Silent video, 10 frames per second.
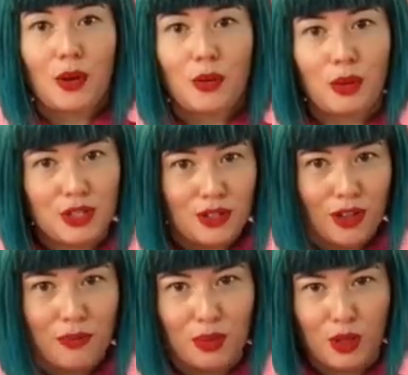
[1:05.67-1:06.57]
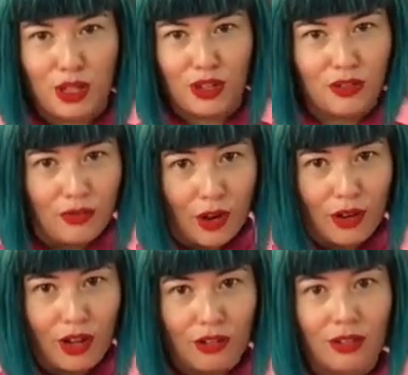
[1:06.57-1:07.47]
Once you uploaded your
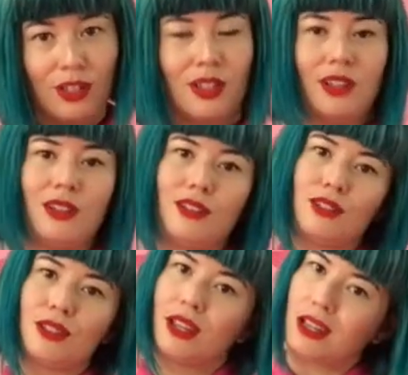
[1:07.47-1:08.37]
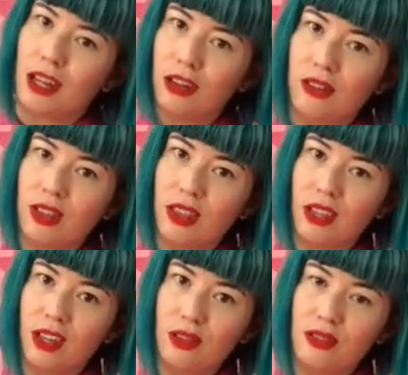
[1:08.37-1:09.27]
photo, just cut out everything
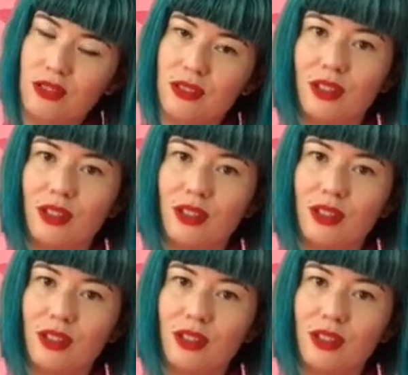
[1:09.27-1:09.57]
else